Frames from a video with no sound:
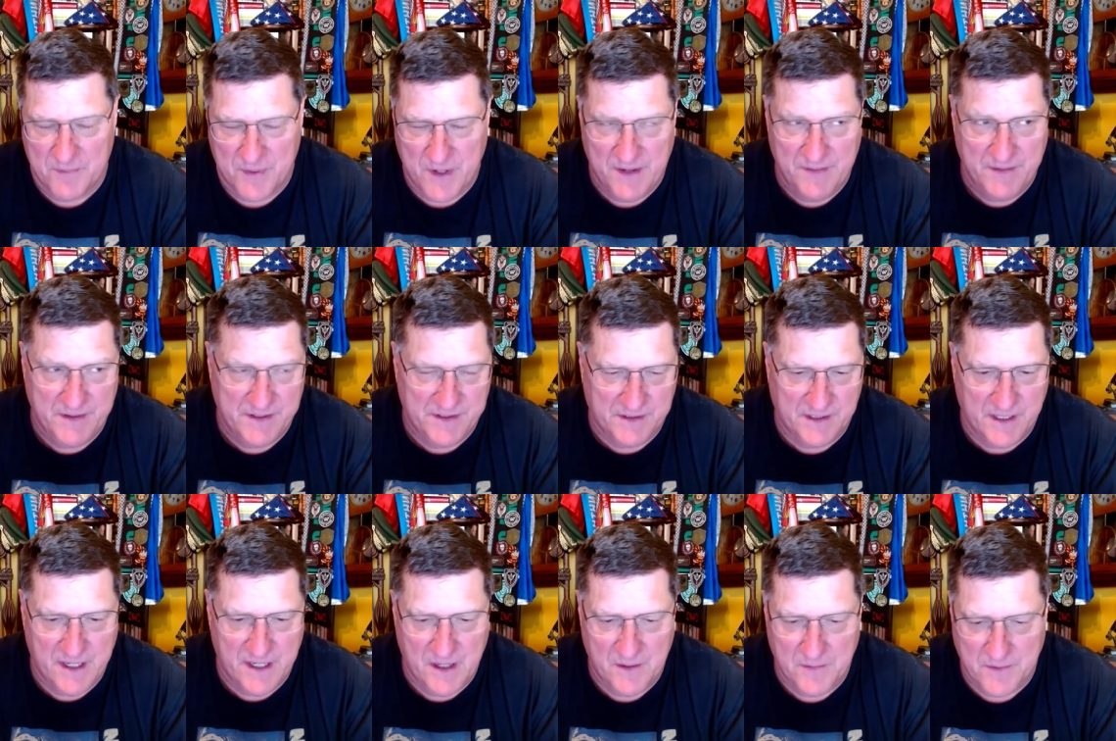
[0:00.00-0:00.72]

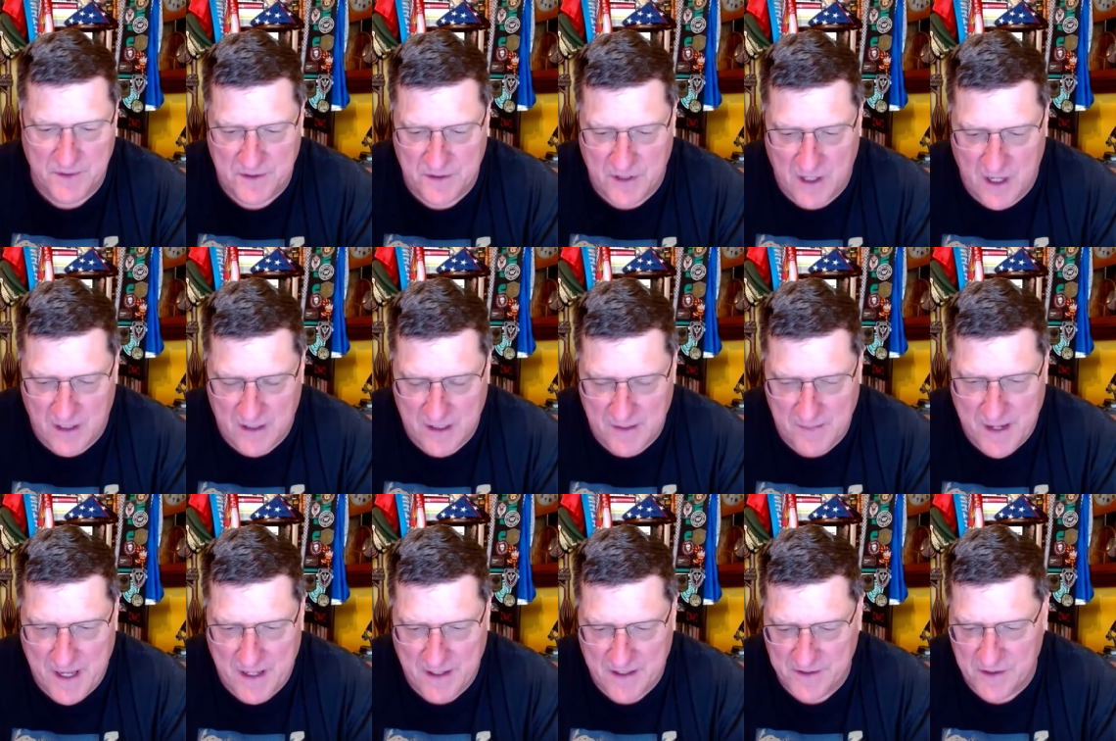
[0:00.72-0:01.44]
previously it was
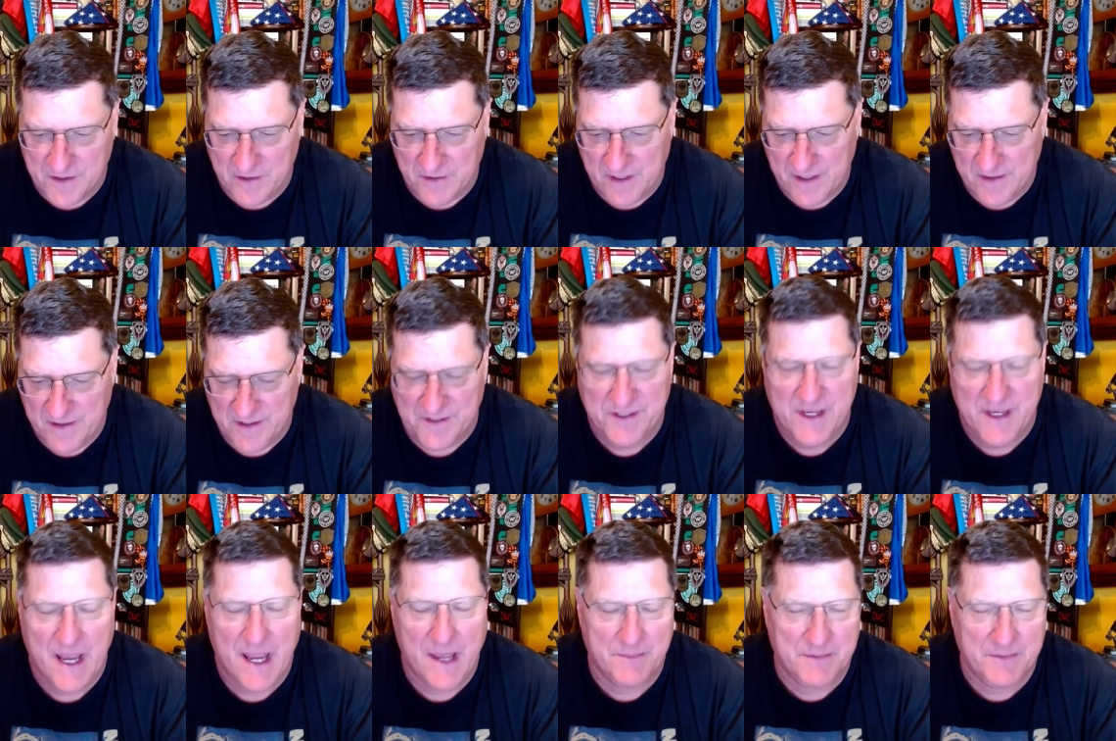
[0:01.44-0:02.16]
talked about as only the
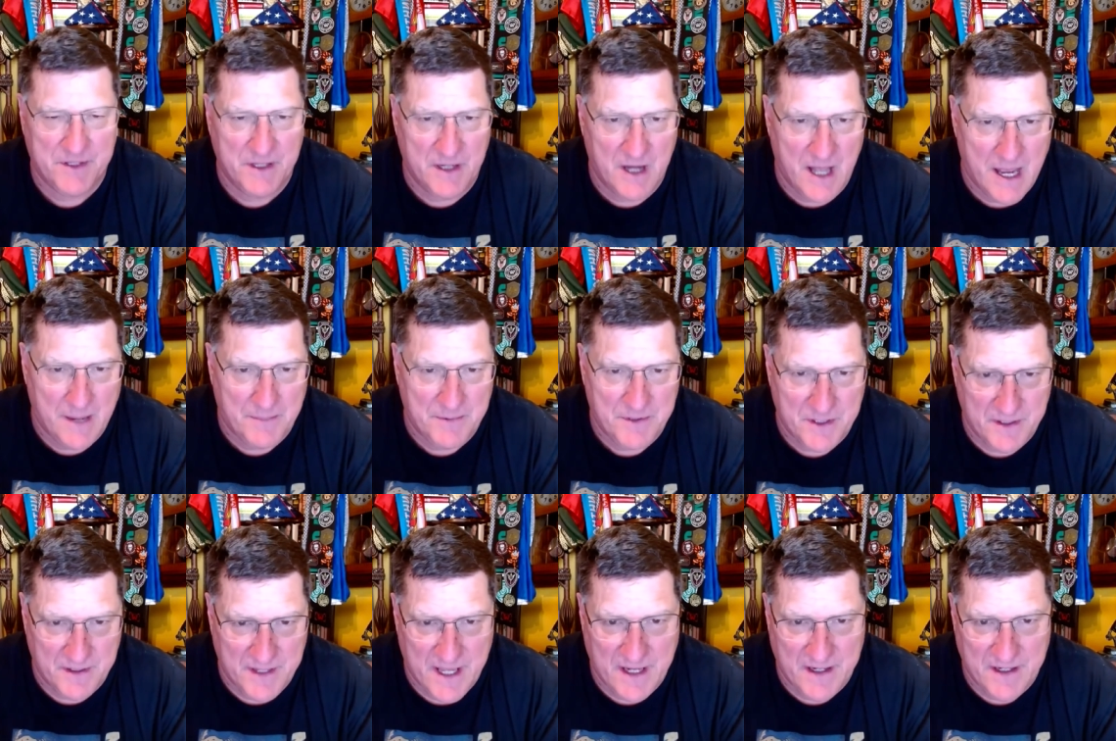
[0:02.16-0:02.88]
Samson
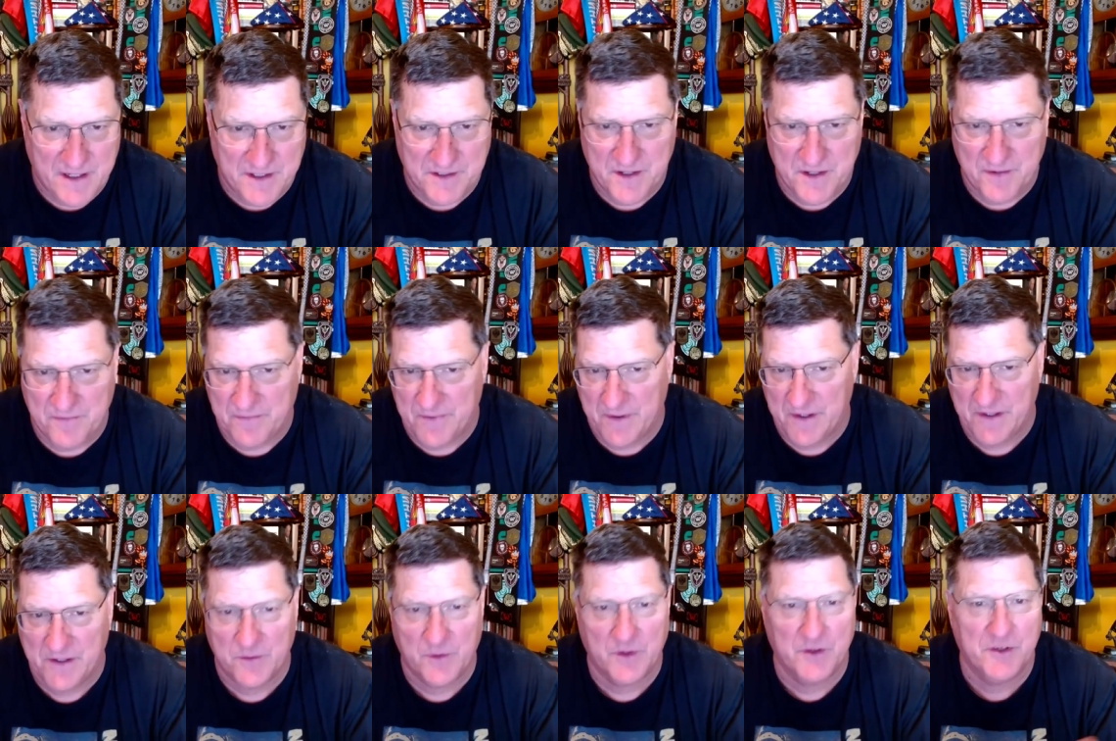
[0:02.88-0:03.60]
option. That is,
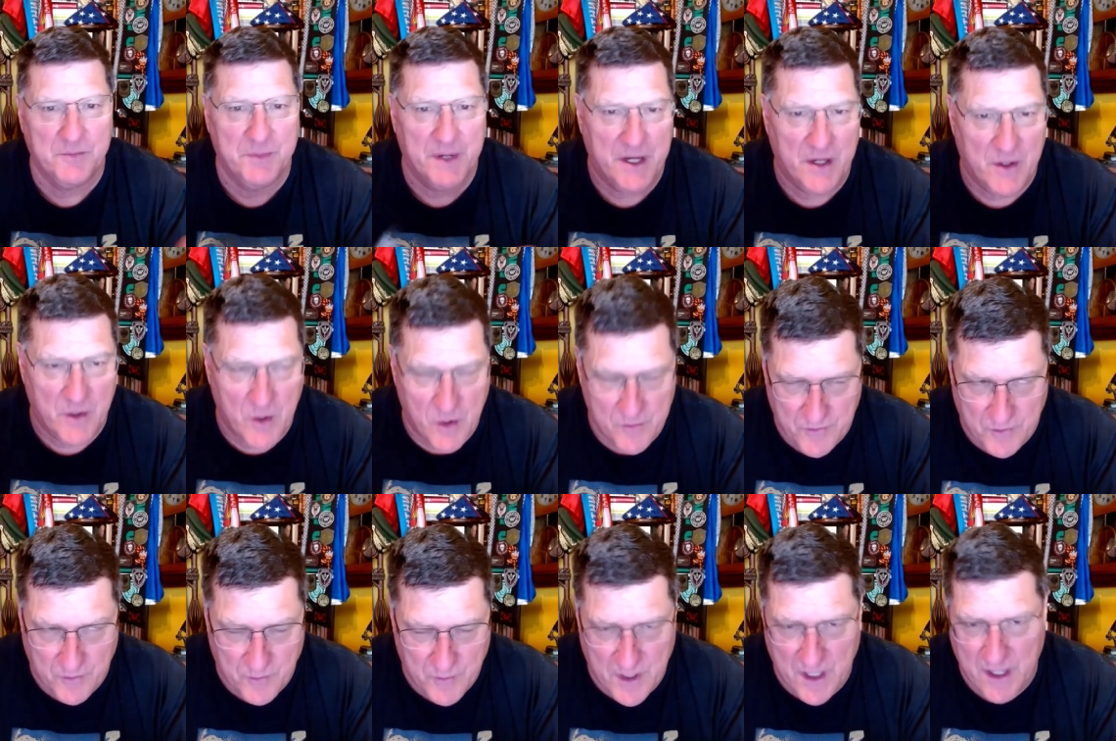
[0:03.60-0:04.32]
if Israel's being
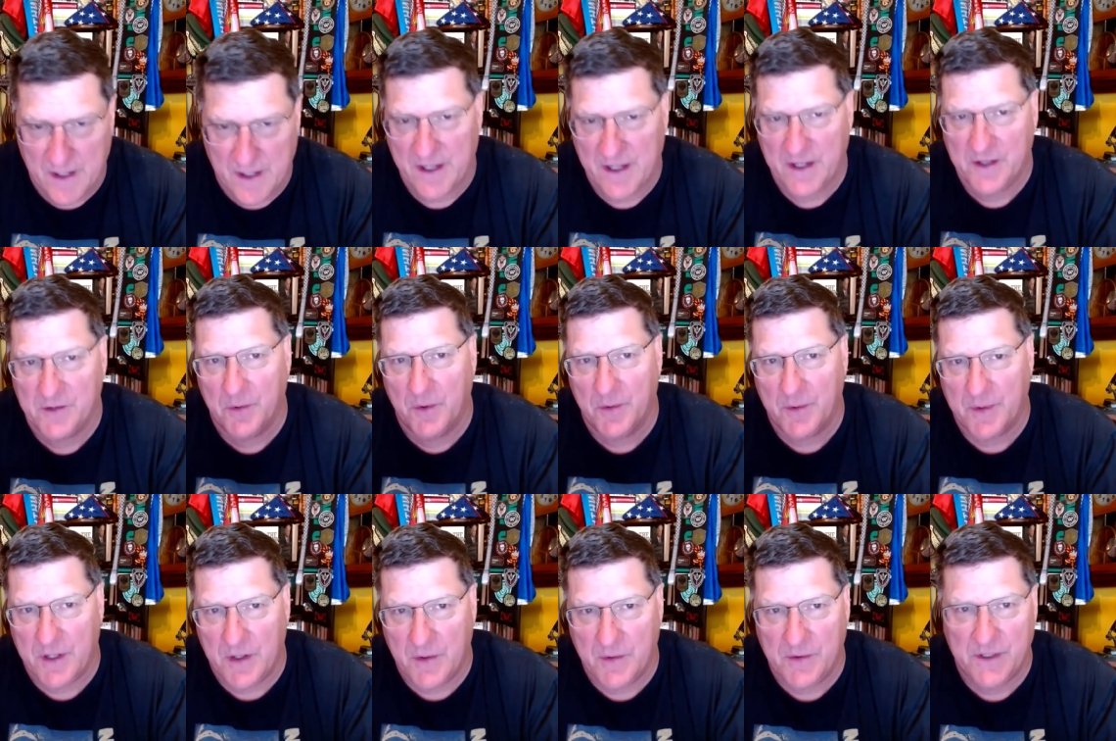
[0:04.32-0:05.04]
overrun,
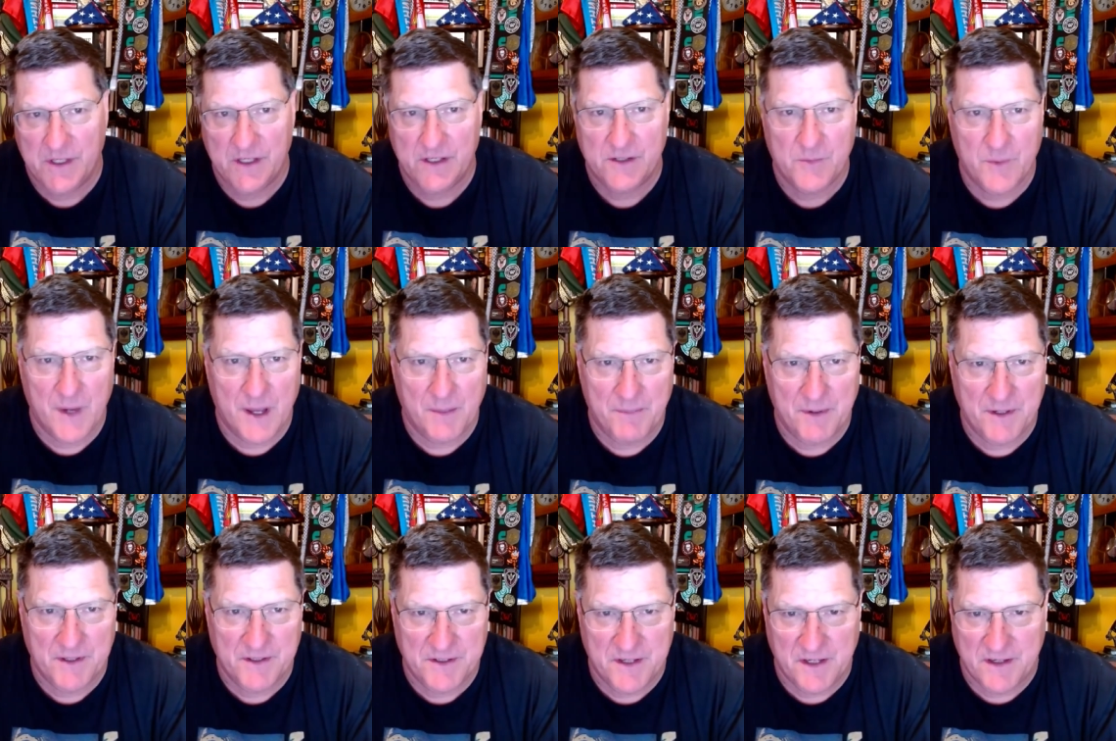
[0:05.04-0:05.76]
Israel will use these
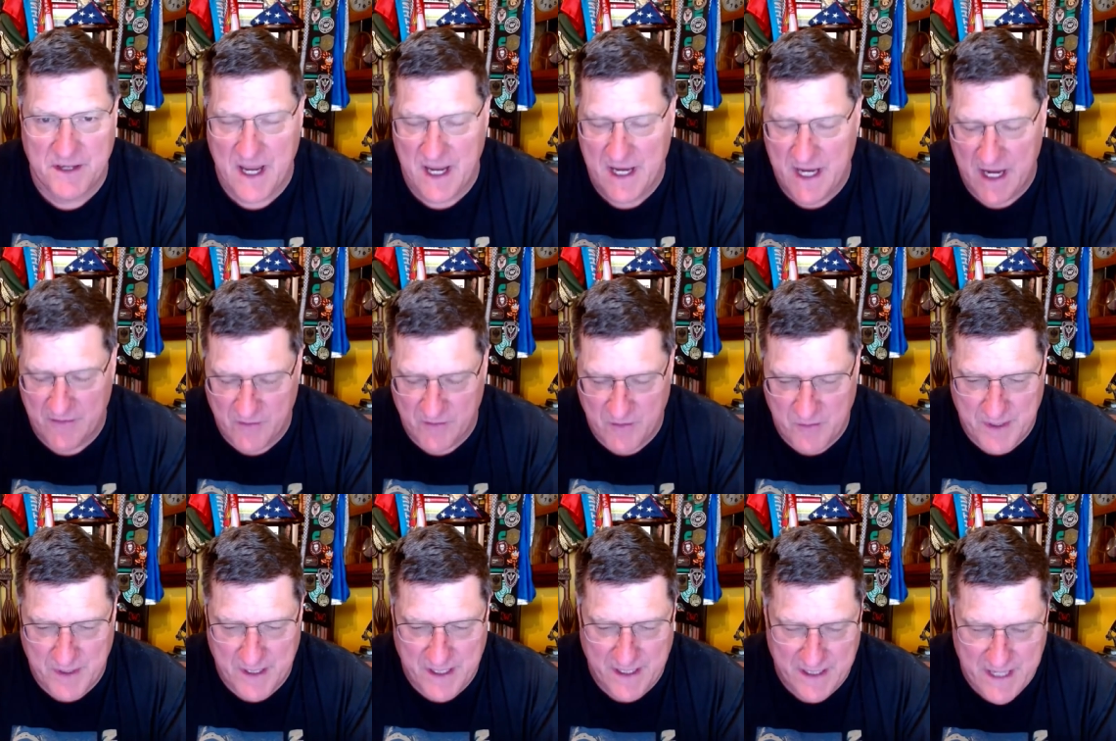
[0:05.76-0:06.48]
weapons to take
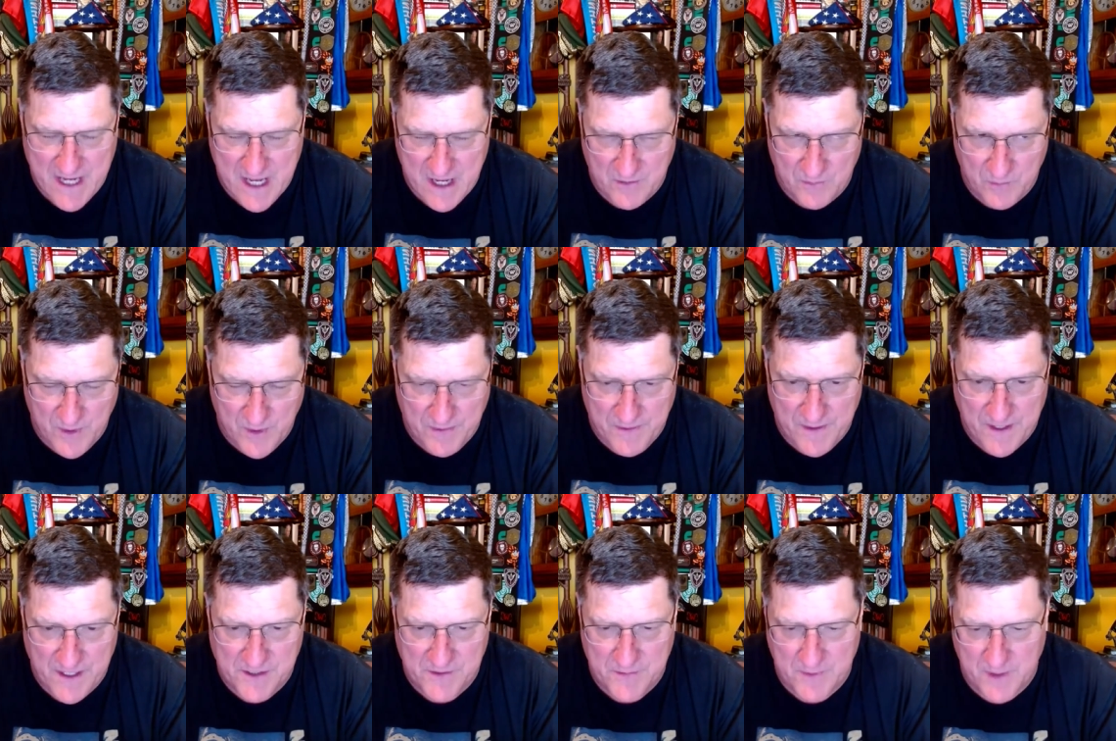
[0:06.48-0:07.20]
everybody down
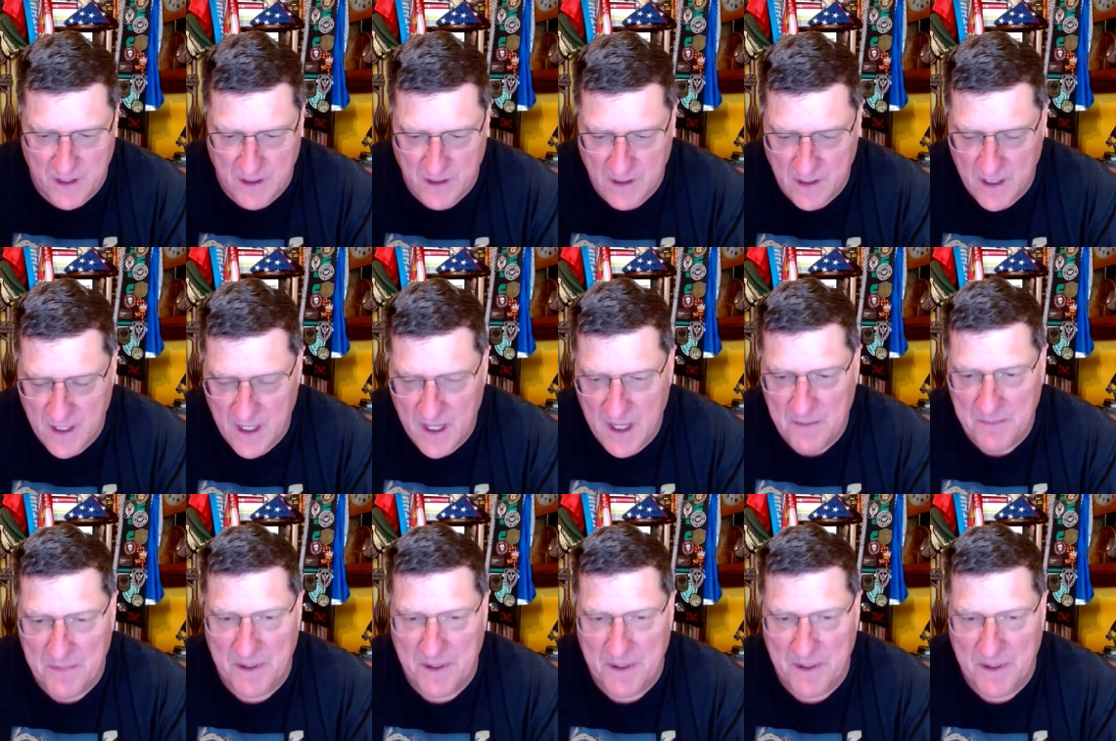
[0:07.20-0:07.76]
with Israel.